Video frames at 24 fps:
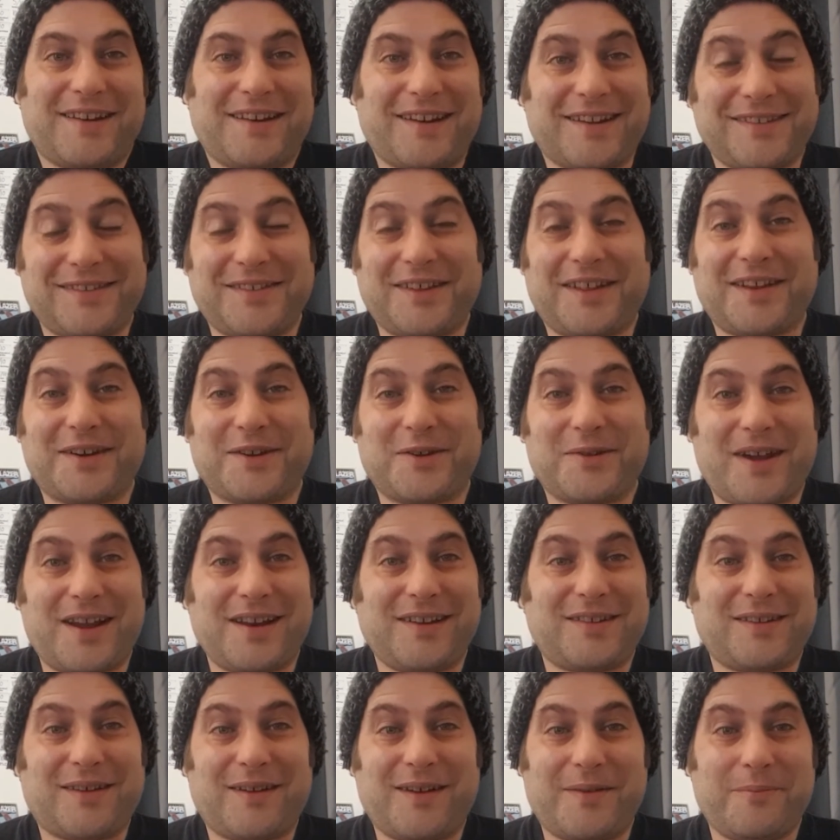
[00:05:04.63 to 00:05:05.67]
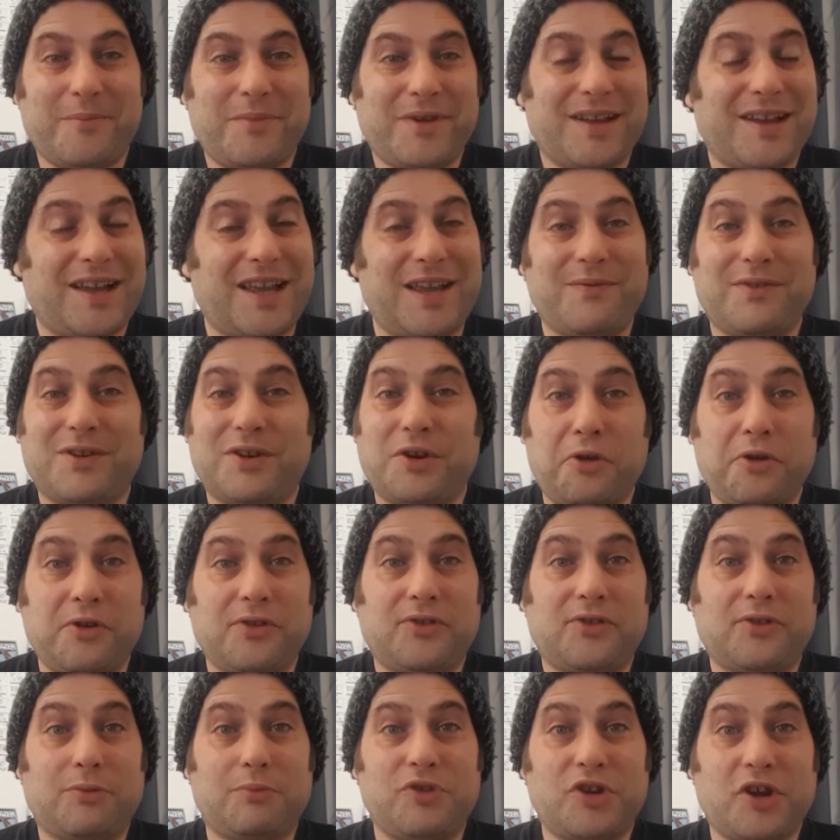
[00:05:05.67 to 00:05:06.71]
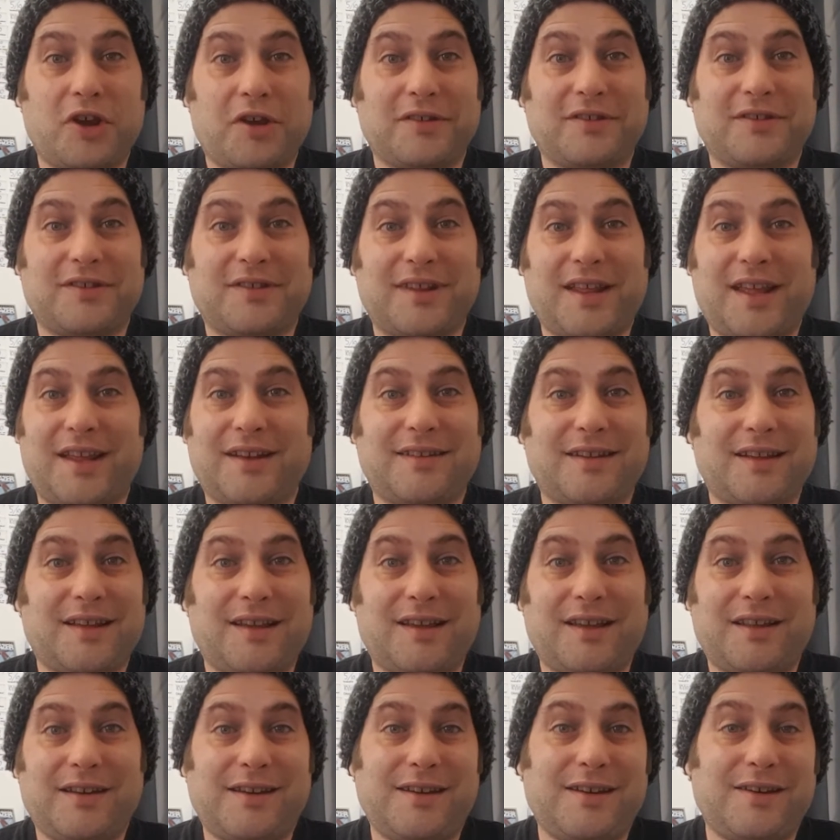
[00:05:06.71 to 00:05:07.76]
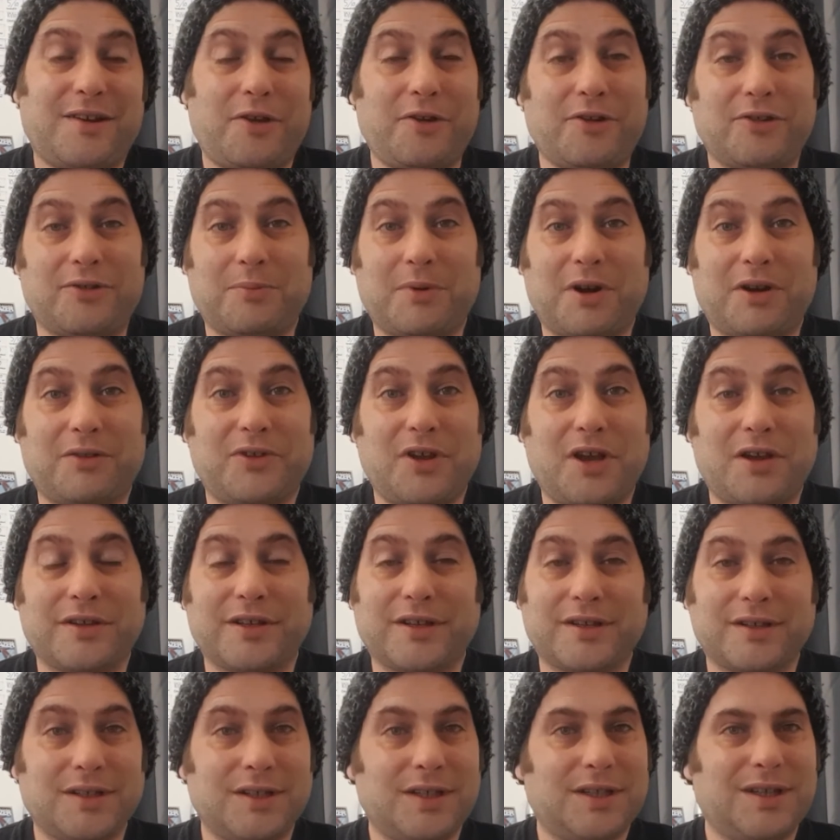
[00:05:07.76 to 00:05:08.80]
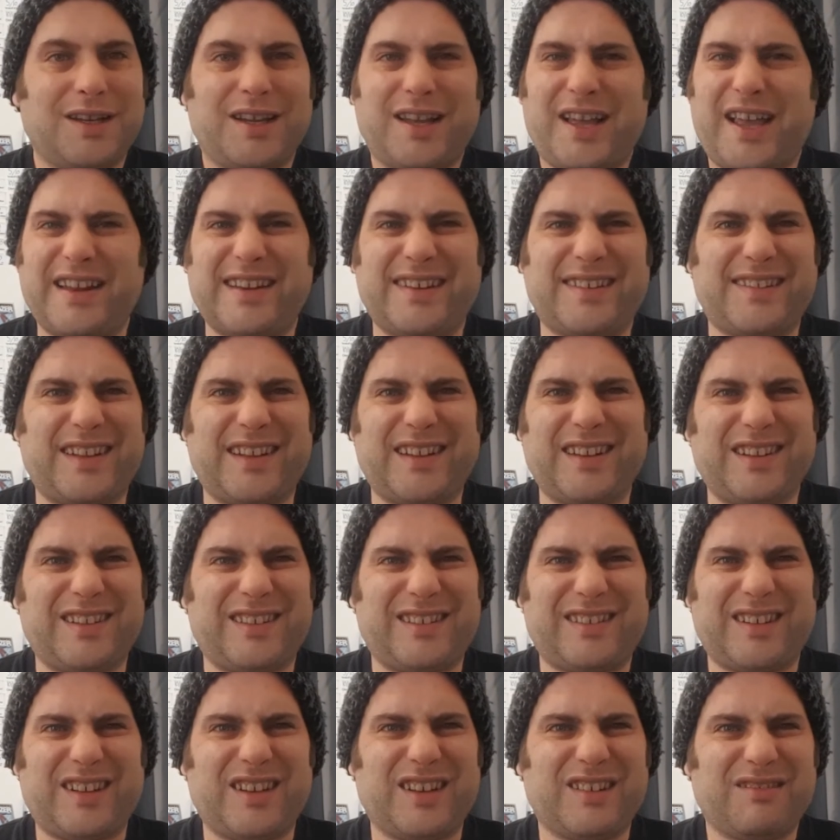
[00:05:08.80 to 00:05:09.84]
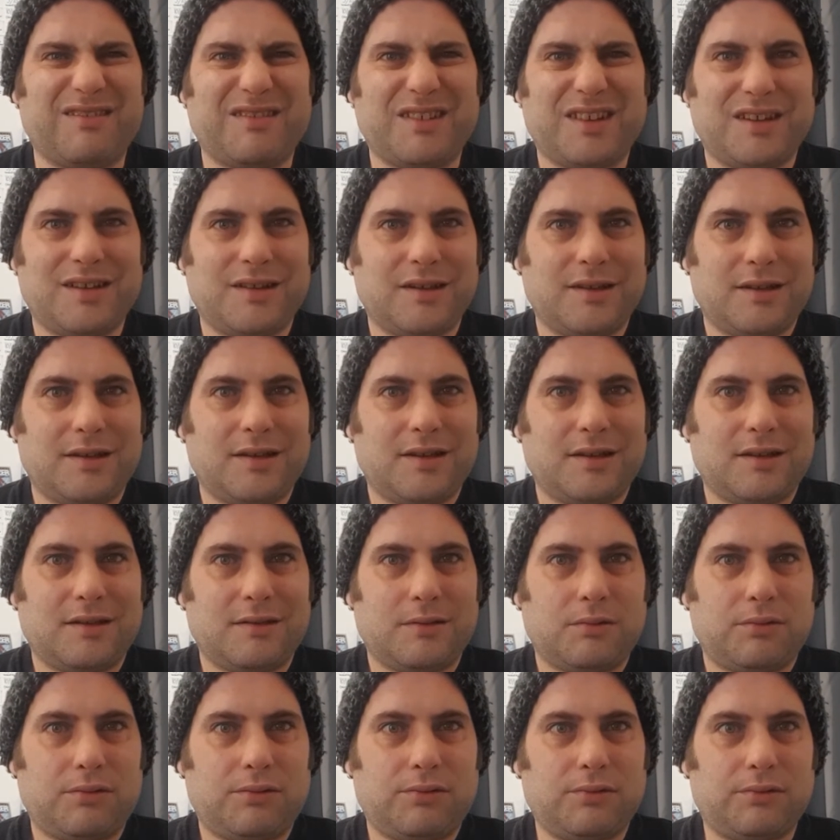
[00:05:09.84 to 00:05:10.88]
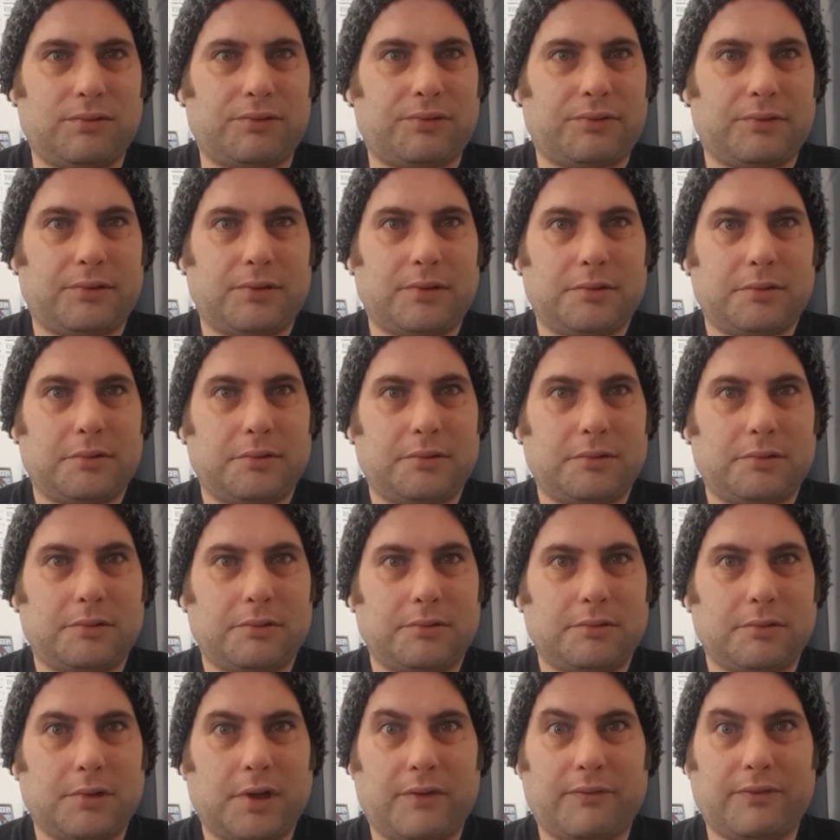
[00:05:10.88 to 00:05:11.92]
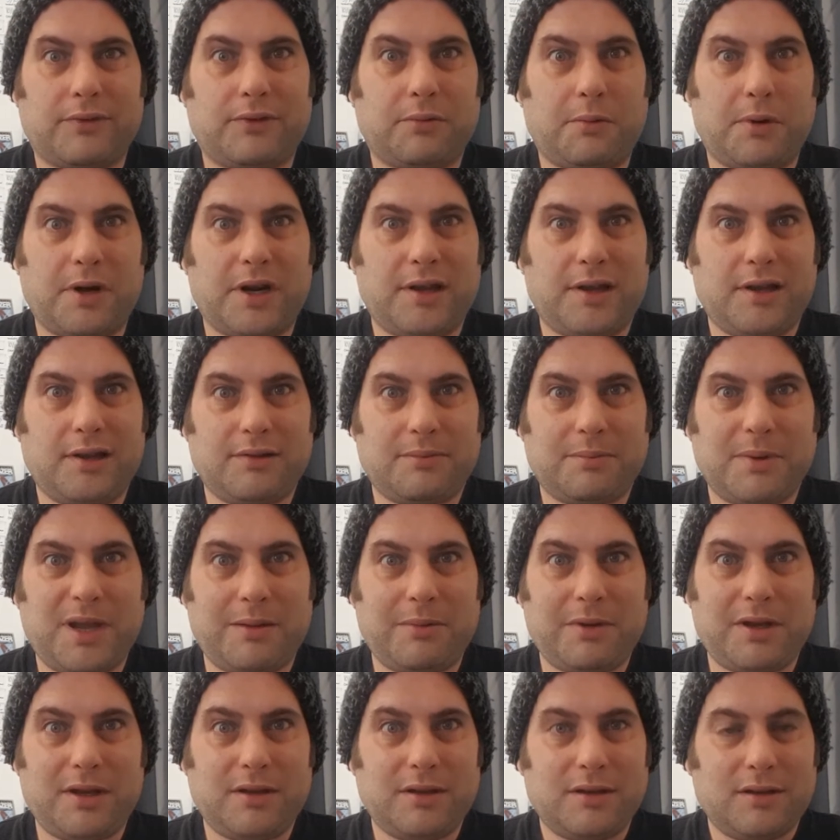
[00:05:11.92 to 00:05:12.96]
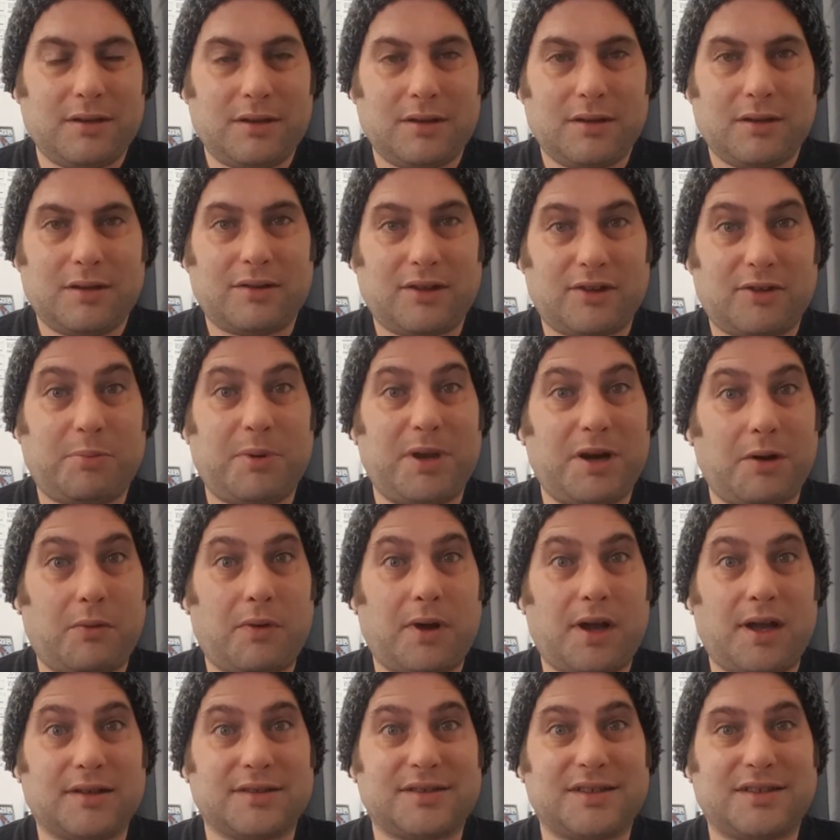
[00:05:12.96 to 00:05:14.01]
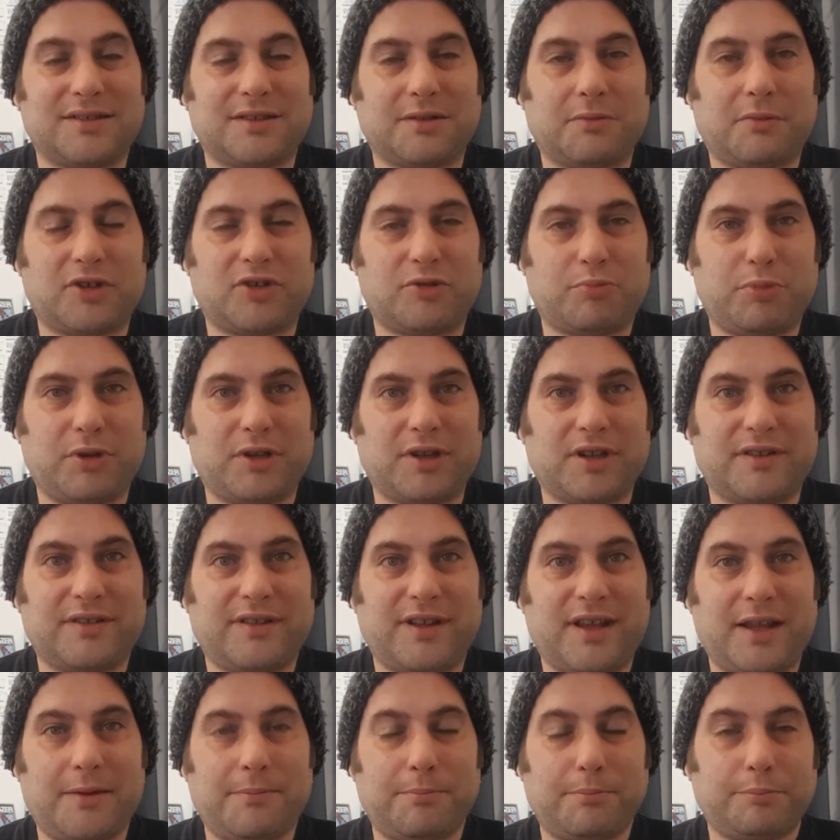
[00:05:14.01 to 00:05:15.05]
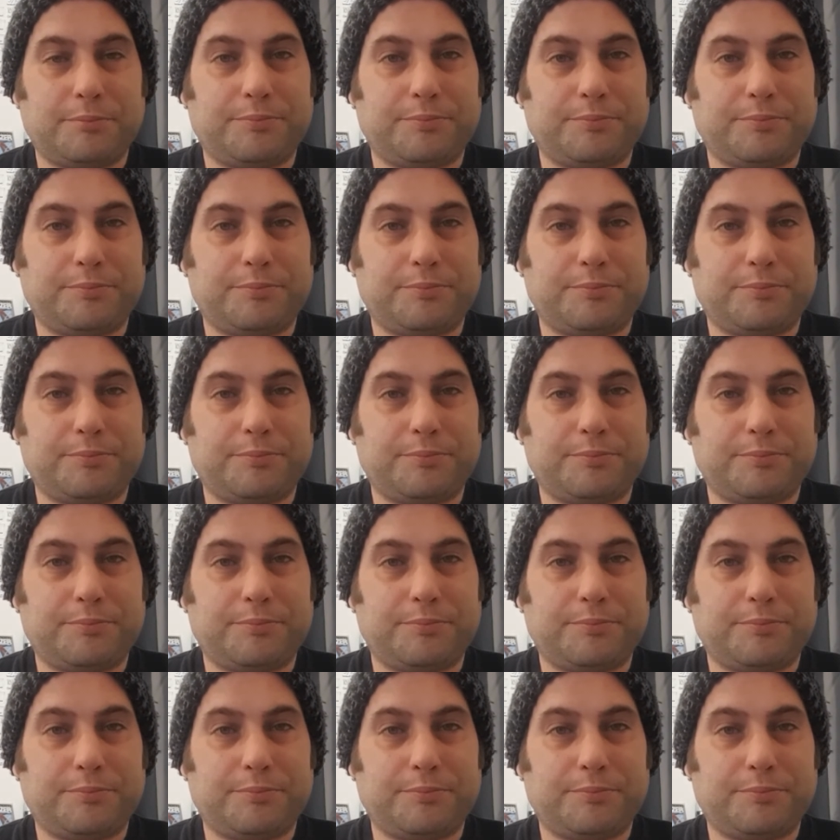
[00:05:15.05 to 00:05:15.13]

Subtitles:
I still had a great time. I even noticed some jokes that I didn't notice when I was younger. I hadn't seen this in whew, over 20 years, maybe? So it's been a while since I watched Bill and Ted.